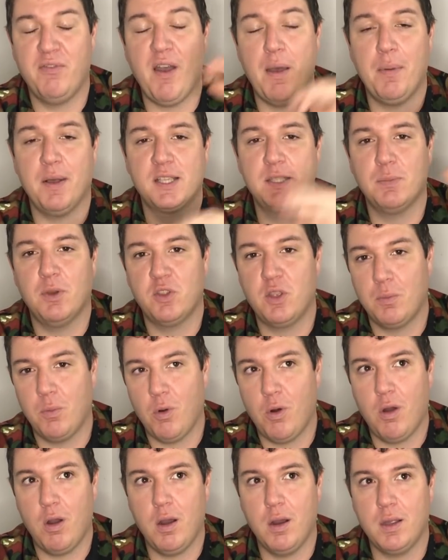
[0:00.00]
Five bucks a month or
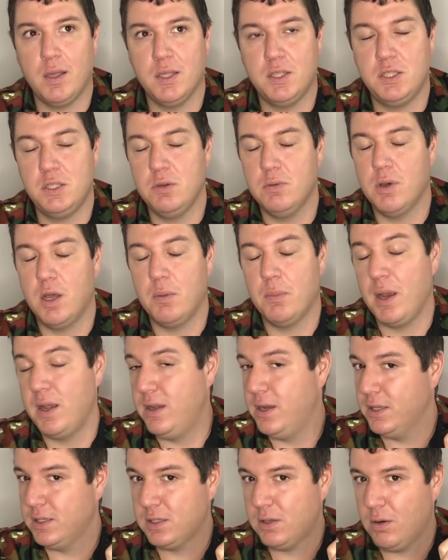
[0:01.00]
more gets you onto my
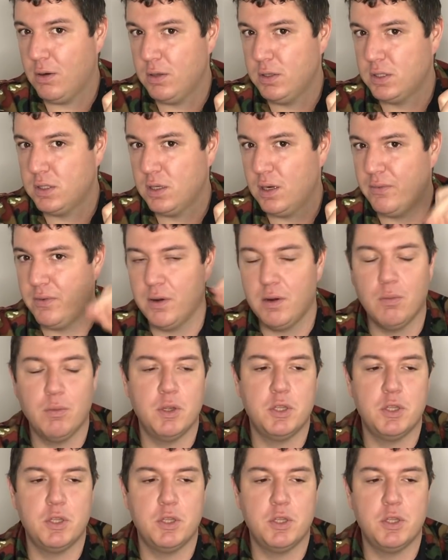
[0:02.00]
Discord server,